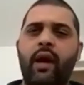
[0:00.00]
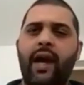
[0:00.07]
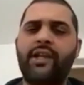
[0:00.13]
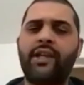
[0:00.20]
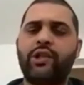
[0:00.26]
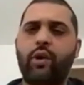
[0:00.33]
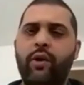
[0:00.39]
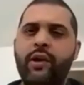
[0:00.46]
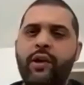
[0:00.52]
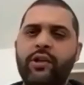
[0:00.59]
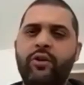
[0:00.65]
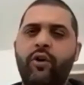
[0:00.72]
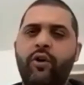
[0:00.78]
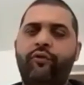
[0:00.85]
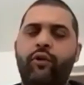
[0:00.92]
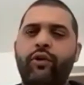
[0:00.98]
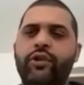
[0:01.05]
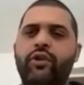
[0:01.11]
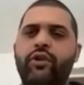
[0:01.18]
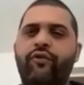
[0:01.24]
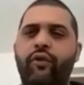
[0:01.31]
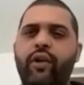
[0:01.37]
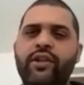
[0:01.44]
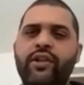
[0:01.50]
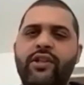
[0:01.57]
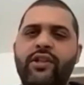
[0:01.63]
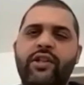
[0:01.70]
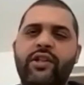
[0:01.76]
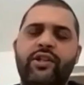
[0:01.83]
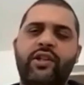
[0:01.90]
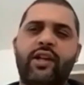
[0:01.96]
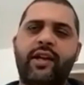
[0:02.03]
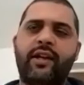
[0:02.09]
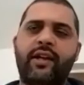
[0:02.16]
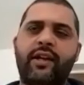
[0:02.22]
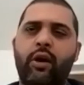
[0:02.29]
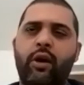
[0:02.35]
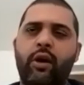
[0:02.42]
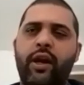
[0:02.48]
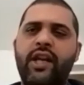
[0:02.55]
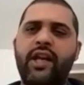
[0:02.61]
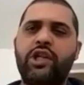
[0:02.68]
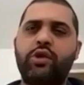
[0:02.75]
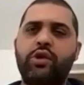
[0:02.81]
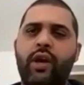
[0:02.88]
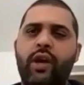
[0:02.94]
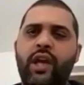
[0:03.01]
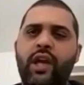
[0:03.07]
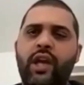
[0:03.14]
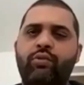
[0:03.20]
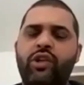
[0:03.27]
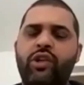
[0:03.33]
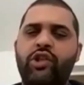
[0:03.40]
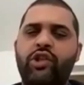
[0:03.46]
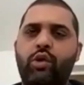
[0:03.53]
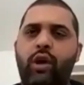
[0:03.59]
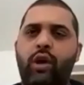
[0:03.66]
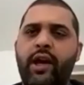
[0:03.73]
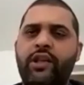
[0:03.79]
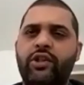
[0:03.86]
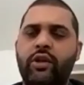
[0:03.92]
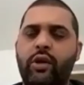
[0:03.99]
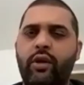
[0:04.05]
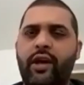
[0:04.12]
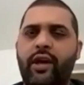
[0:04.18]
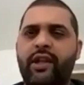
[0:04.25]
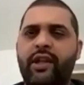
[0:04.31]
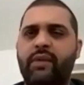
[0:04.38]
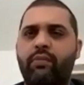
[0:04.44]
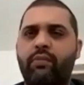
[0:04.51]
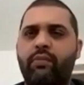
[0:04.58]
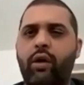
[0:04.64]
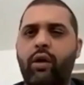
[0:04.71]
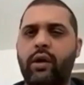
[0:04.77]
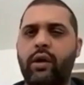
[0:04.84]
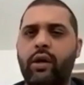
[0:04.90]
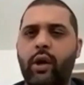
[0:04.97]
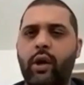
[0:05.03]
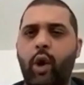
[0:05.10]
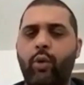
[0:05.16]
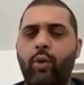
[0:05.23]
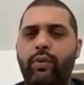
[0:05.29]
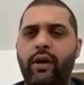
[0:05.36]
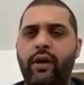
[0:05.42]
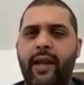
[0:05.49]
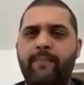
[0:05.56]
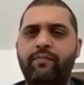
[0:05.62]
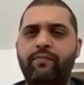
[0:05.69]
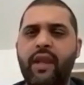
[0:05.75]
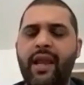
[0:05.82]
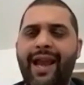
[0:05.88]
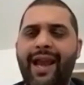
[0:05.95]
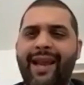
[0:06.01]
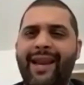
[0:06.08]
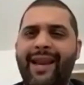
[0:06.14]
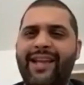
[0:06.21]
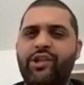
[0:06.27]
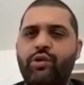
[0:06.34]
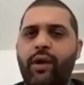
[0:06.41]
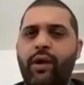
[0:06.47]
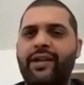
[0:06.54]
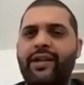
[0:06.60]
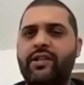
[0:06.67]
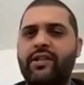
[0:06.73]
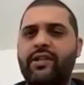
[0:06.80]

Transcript: And so on and so forth. So for instance, there's a technique called INTREES, which tries to look at the model globally and extract